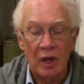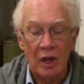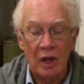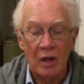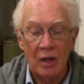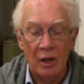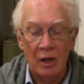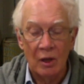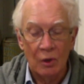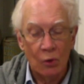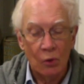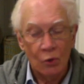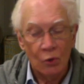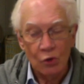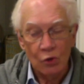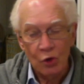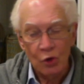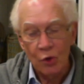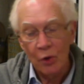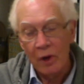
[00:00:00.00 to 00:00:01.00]
And
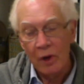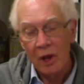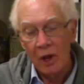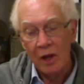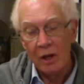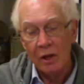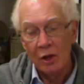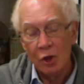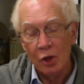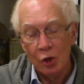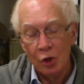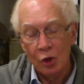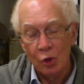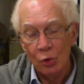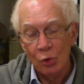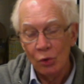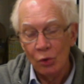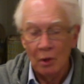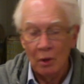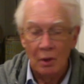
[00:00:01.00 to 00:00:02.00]
who's creating
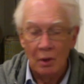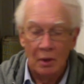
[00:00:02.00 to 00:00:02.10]
who